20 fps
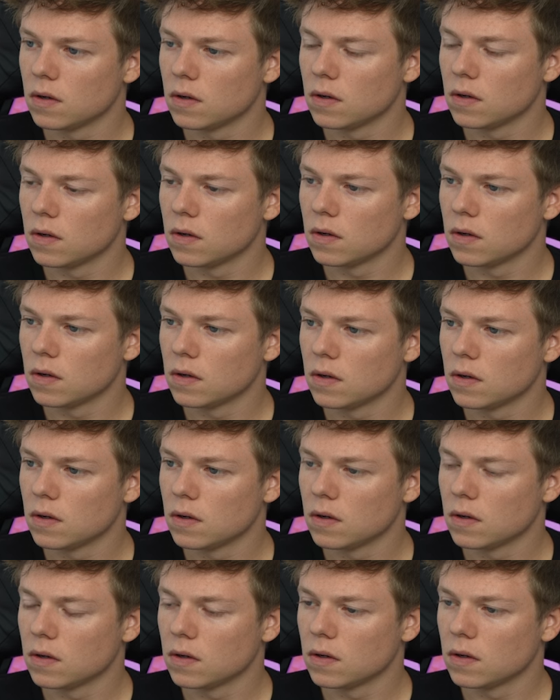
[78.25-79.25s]

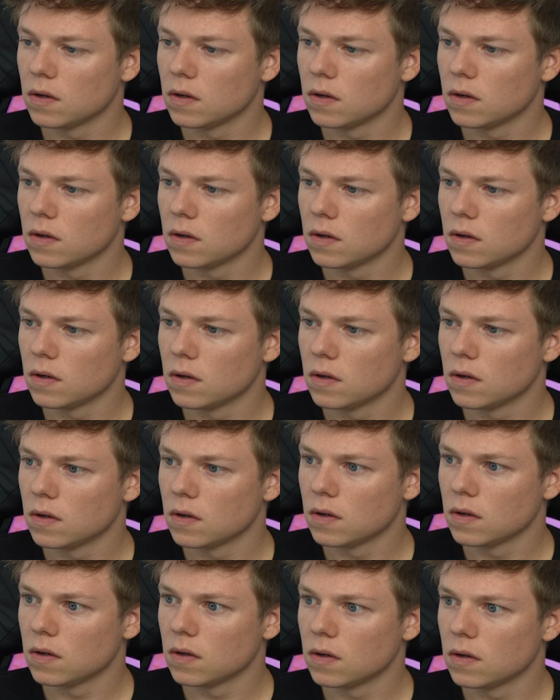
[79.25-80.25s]

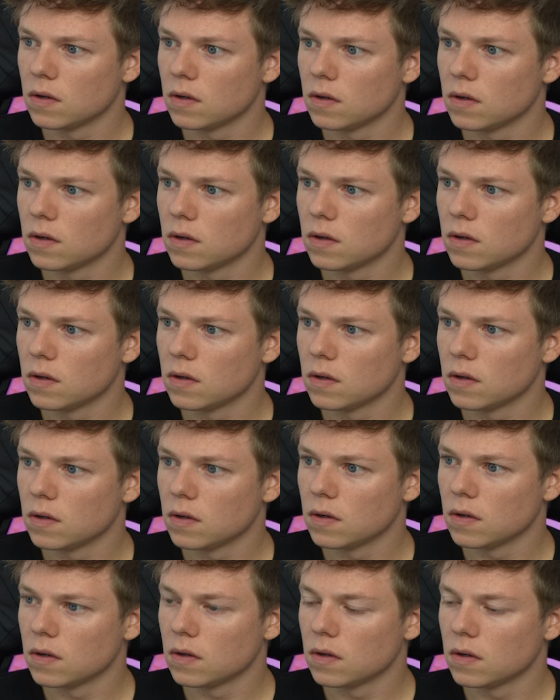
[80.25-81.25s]

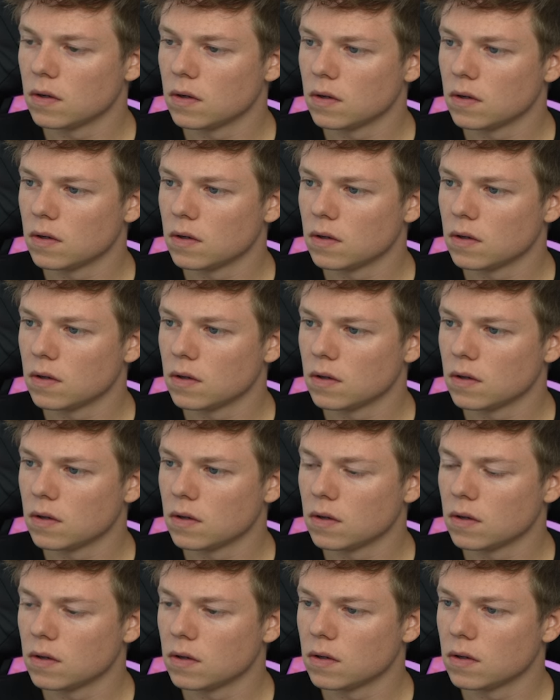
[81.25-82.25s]

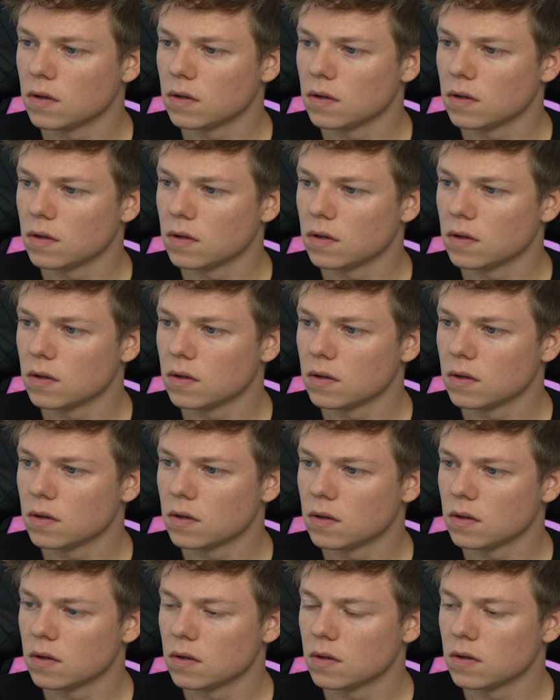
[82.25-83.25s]

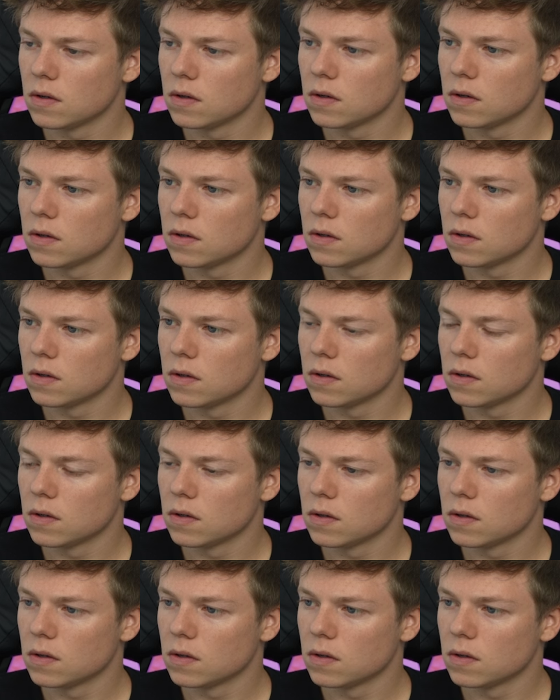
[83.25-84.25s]

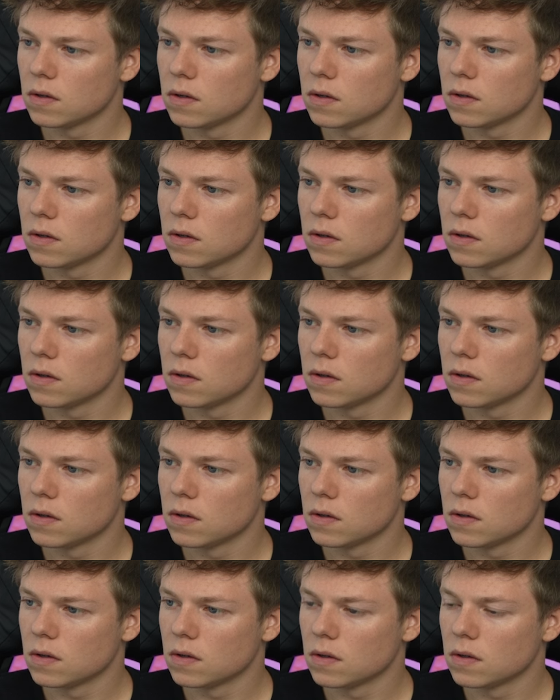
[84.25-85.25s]
[no speech]